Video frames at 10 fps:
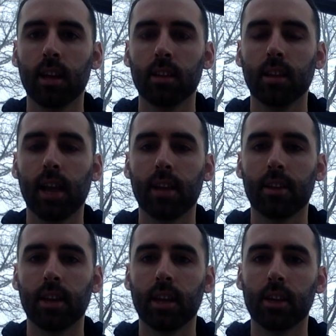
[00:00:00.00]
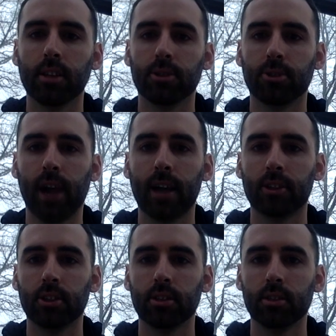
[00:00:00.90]
lengthening
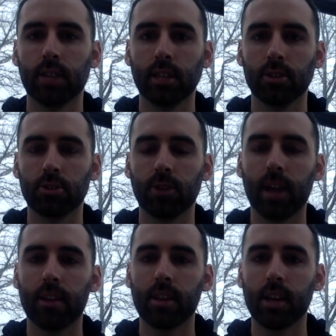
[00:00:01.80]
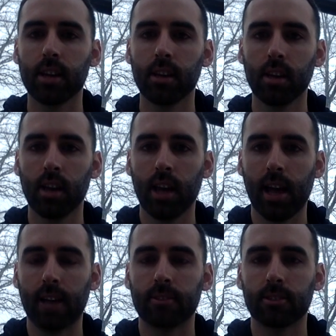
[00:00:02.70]
contractions and strengthening
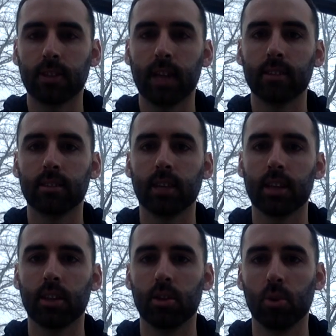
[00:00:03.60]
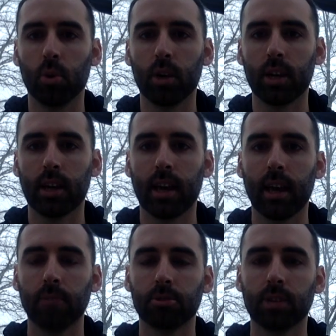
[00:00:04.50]
exercises like the Nordic
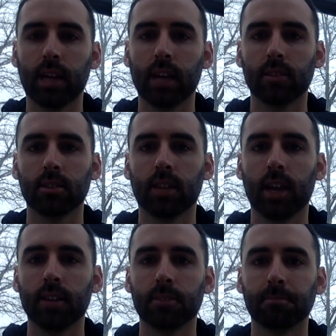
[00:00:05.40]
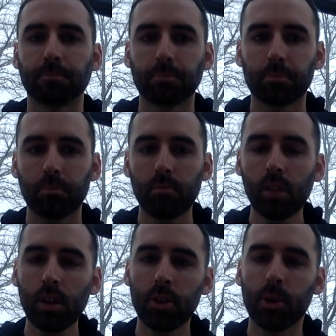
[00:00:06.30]
hamstring exercise,
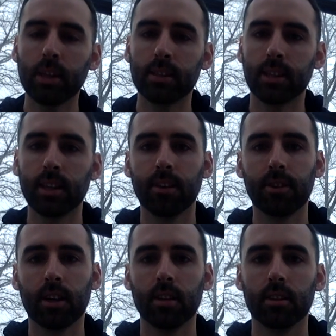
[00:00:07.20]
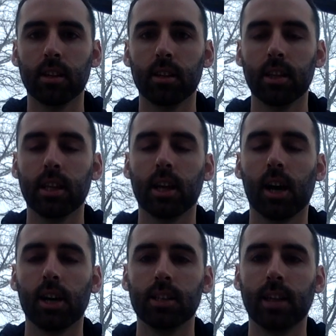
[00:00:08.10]
you can significantly
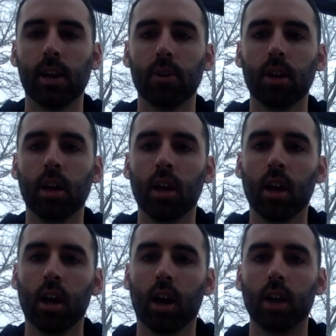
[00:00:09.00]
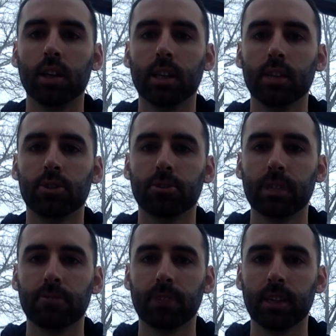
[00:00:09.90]
cut down on
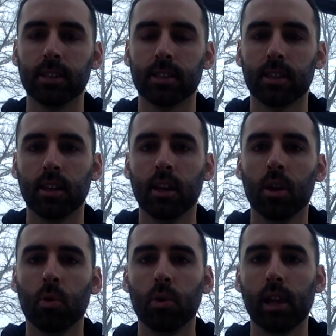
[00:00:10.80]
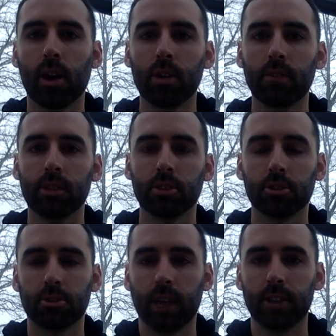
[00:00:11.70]
injury risk without even
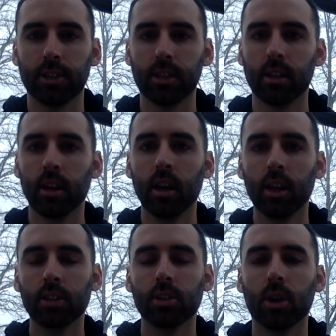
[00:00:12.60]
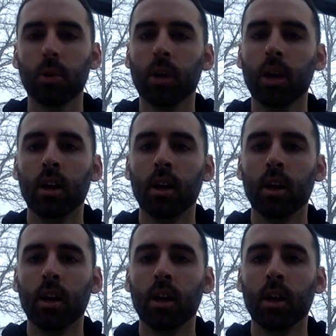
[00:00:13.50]
stretching. So